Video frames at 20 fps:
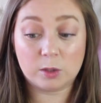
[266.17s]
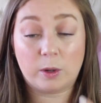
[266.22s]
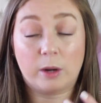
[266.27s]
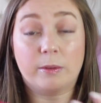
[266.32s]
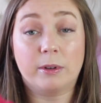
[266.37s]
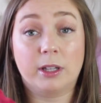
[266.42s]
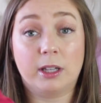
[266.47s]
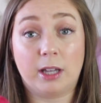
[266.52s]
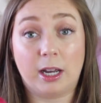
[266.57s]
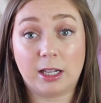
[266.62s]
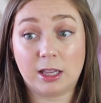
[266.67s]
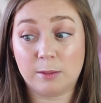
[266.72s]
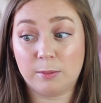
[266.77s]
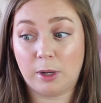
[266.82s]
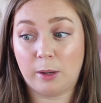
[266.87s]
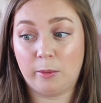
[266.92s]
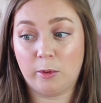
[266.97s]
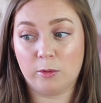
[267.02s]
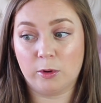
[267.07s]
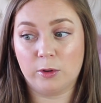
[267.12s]
So I really like the
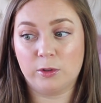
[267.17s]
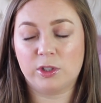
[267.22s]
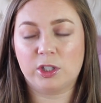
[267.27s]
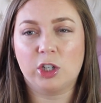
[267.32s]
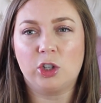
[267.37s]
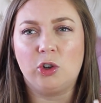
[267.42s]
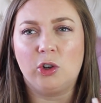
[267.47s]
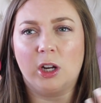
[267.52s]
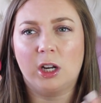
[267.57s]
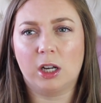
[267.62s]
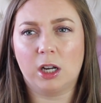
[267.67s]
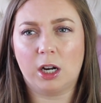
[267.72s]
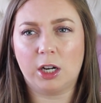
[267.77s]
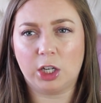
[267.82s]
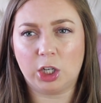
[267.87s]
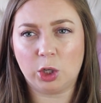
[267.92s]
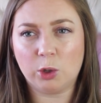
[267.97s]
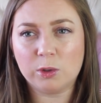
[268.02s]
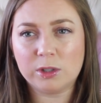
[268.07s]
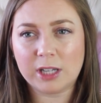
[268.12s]
Bubbleroons because you get a lot
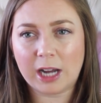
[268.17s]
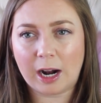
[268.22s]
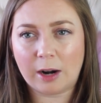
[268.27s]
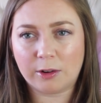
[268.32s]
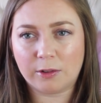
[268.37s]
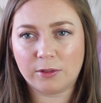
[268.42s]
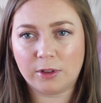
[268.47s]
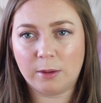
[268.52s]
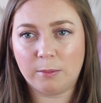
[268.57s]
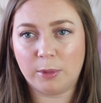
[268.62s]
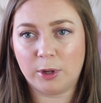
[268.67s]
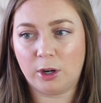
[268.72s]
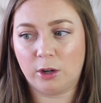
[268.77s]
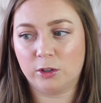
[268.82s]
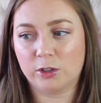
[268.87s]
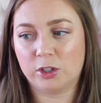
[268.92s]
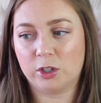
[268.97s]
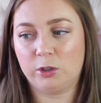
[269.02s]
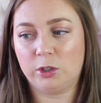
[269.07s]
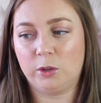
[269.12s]
of use out of them, but
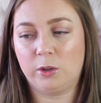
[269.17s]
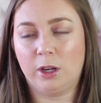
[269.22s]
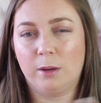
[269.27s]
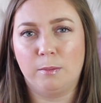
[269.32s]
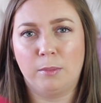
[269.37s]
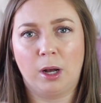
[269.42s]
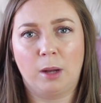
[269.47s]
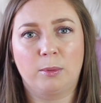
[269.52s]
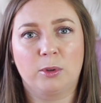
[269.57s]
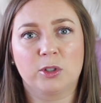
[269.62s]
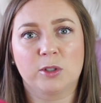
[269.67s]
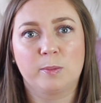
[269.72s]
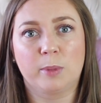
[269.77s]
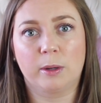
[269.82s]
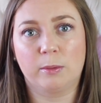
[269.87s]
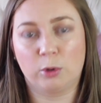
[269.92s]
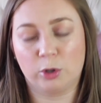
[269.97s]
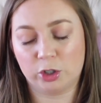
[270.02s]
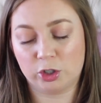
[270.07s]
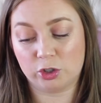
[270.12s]
also you get bubbles
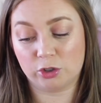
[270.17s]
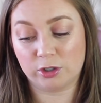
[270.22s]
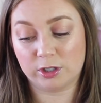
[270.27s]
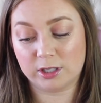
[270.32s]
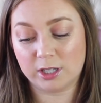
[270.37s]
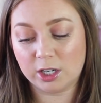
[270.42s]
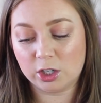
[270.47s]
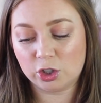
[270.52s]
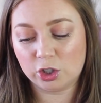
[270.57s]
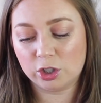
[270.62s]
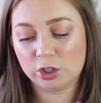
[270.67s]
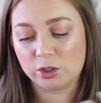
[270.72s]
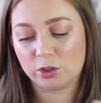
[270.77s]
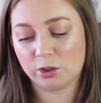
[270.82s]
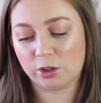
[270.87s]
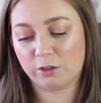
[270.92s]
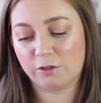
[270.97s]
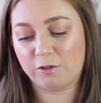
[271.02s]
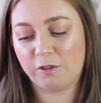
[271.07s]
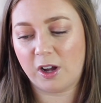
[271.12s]
but moisturization, so
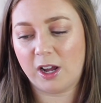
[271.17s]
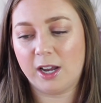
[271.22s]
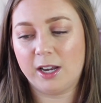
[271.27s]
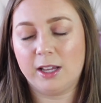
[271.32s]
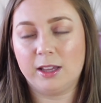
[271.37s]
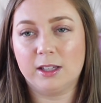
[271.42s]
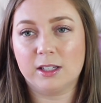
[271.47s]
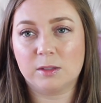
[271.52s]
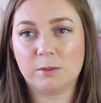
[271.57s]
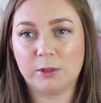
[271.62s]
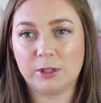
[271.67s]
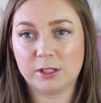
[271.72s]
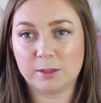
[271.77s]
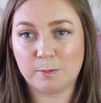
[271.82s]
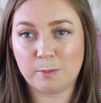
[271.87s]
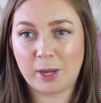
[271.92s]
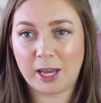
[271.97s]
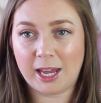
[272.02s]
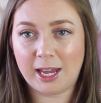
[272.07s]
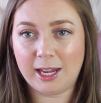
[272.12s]
they're fun. This one is
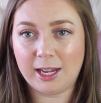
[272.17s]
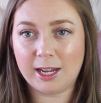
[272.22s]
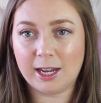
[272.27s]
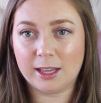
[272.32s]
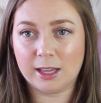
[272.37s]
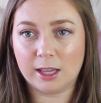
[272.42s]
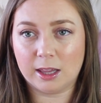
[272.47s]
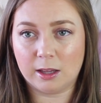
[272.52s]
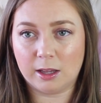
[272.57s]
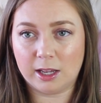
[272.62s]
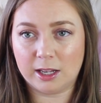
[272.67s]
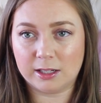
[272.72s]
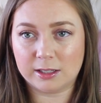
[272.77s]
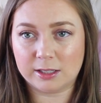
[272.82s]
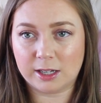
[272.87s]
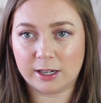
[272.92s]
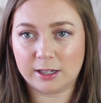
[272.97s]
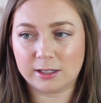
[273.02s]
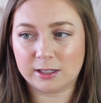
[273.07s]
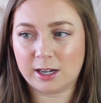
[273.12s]
pink, and then the
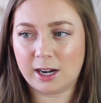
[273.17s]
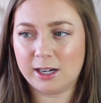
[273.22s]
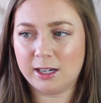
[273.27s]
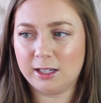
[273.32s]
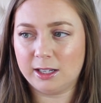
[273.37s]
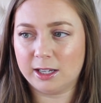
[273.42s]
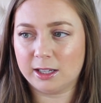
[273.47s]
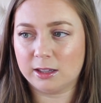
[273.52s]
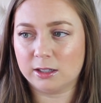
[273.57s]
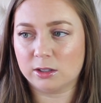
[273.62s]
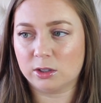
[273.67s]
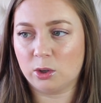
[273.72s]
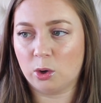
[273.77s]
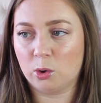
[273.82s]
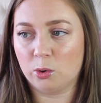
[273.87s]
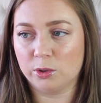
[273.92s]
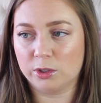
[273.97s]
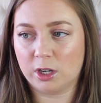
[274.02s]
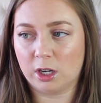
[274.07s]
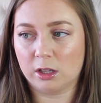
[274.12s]
inside is kind of like this
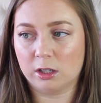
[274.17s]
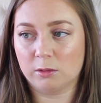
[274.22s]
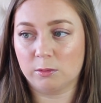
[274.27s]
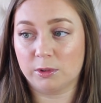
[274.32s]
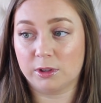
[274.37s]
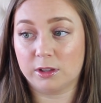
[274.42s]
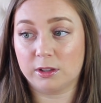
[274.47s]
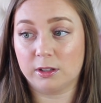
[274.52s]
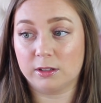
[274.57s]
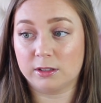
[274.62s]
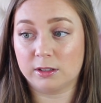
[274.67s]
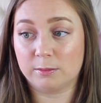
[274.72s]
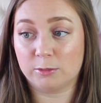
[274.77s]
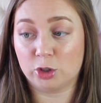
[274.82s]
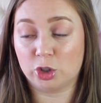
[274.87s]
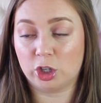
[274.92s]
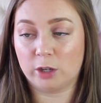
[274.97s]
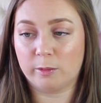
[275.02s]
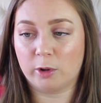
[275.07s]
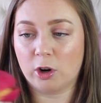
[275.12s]
gold color with some
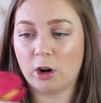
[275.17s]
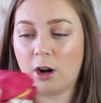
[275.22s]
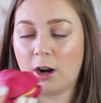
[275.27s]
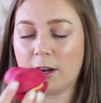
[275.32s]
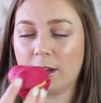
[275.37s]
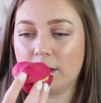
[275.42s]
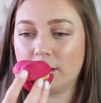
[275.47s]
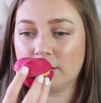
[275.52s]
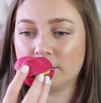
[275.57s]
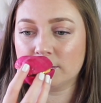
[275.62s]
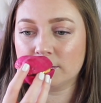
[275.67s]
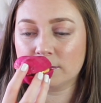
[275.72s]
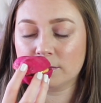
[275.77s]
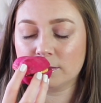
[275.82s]
shimmer on it.